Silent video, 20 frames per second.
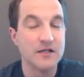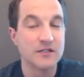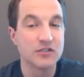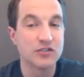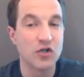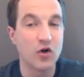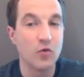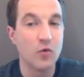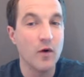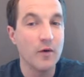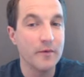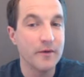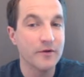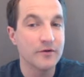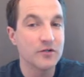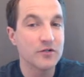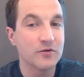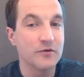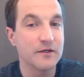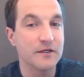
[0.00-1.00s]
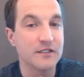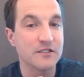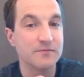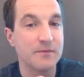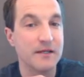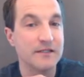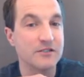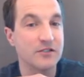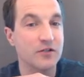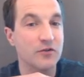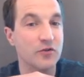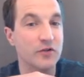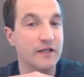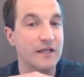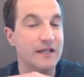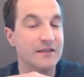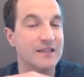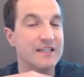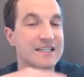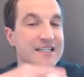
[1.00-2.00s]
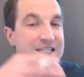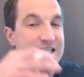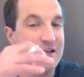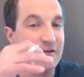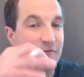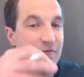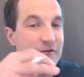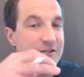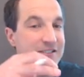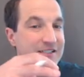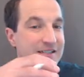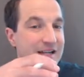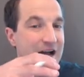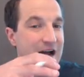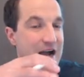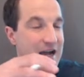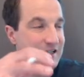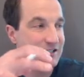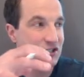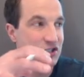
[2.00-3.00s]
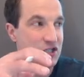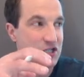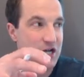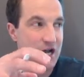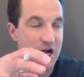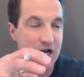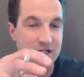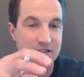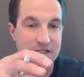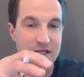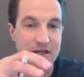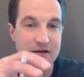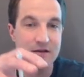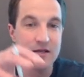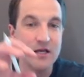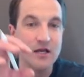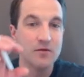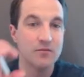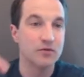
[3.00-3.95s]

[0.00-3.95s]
So what we are doing is basically looking at the difference in oxygen content